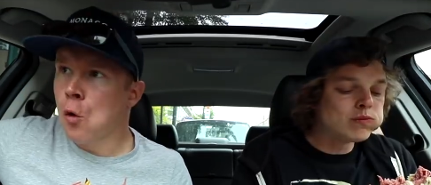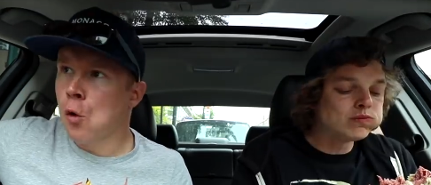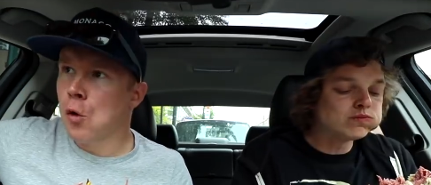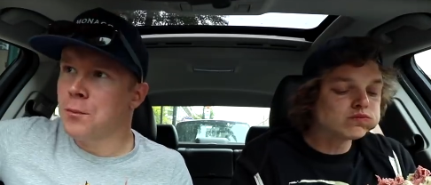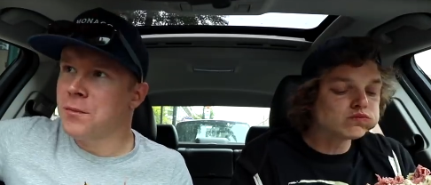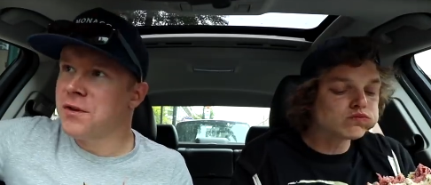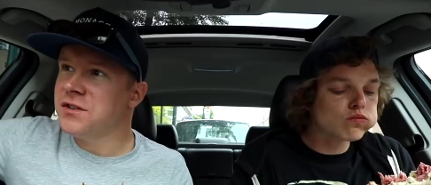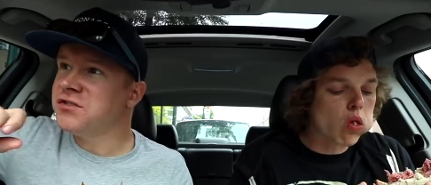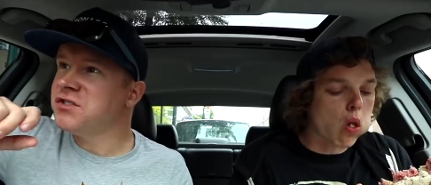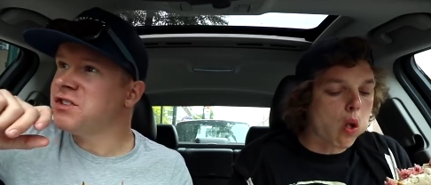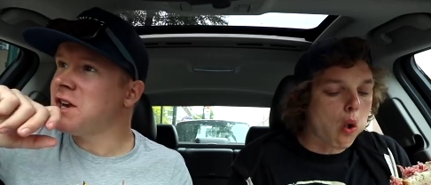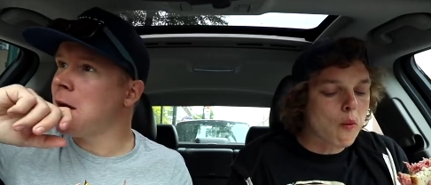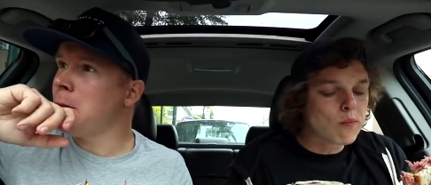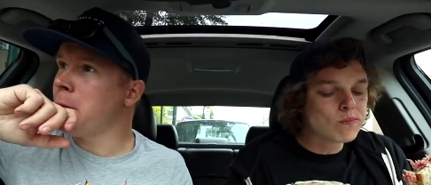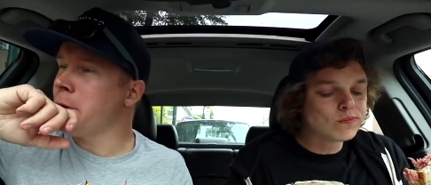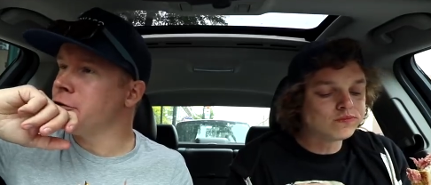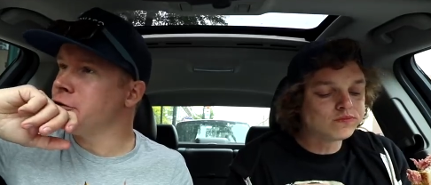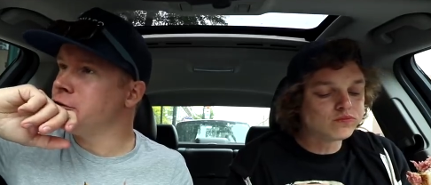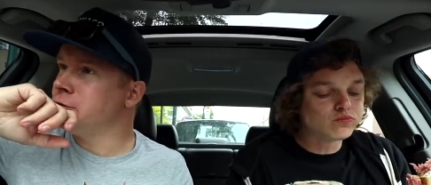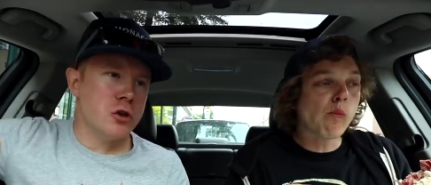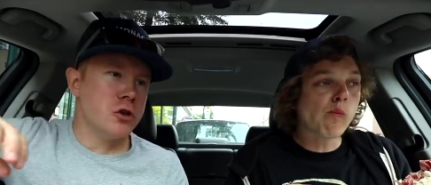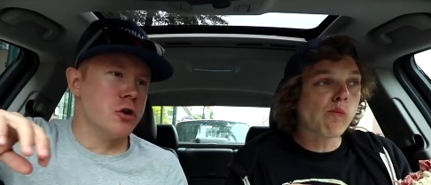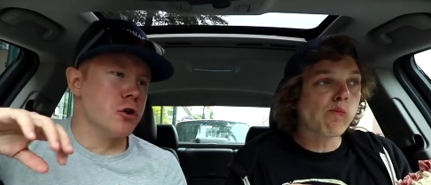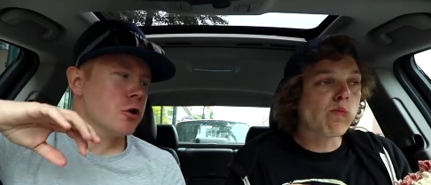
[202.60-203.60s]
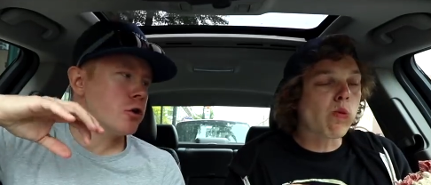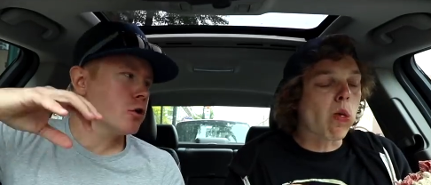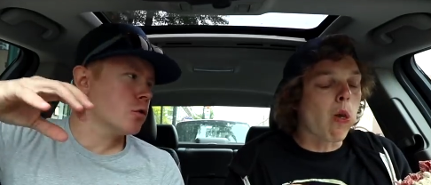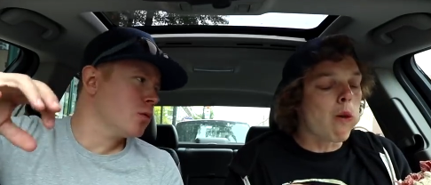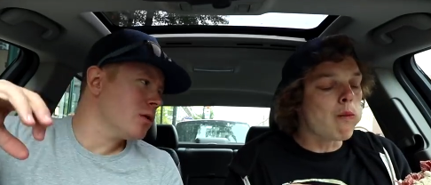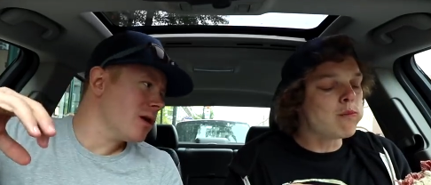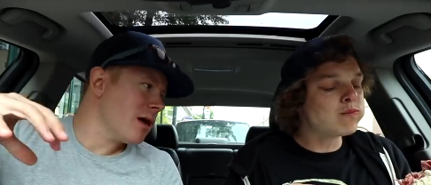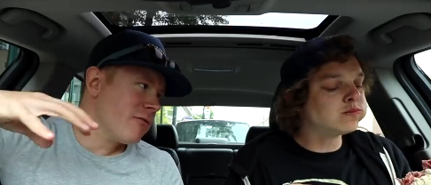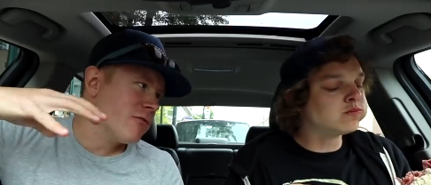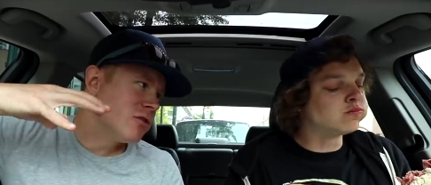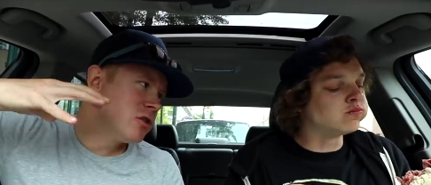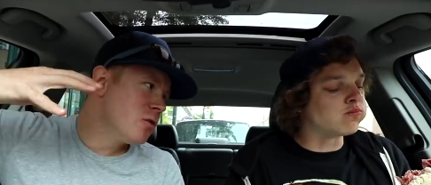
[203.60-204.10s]
Speaker 1: corned beef sandwich
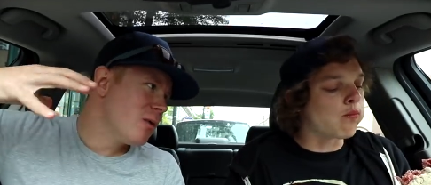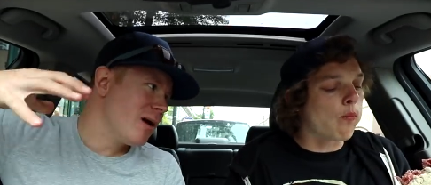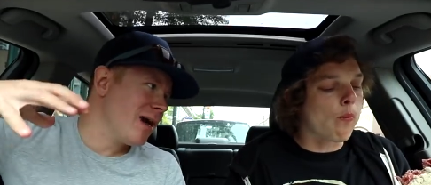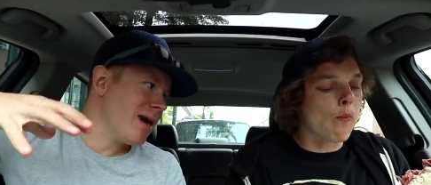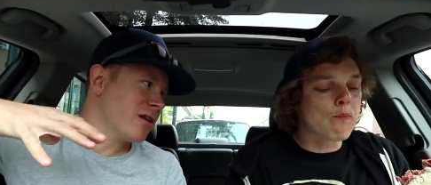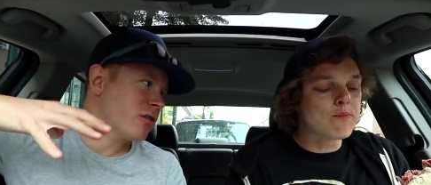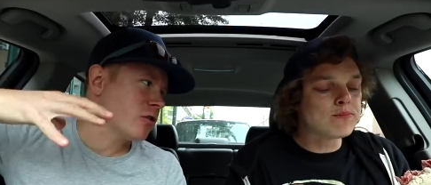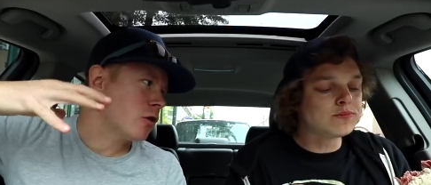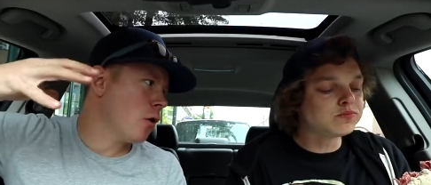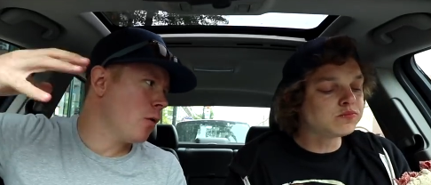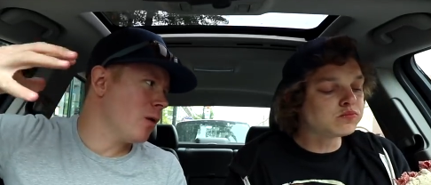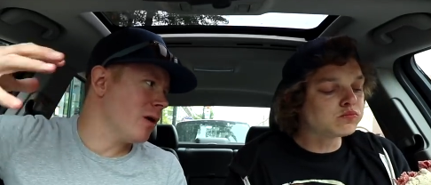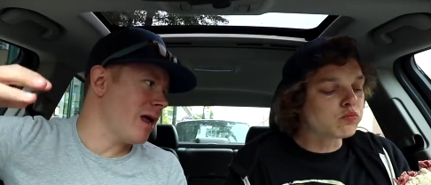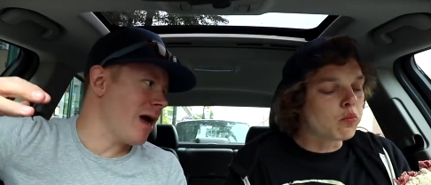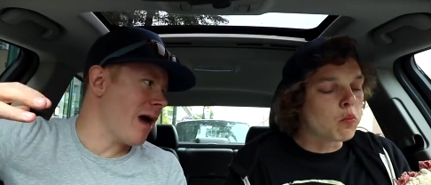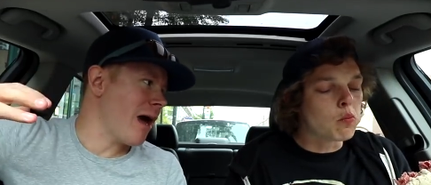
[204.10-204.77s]
cured whatever you had going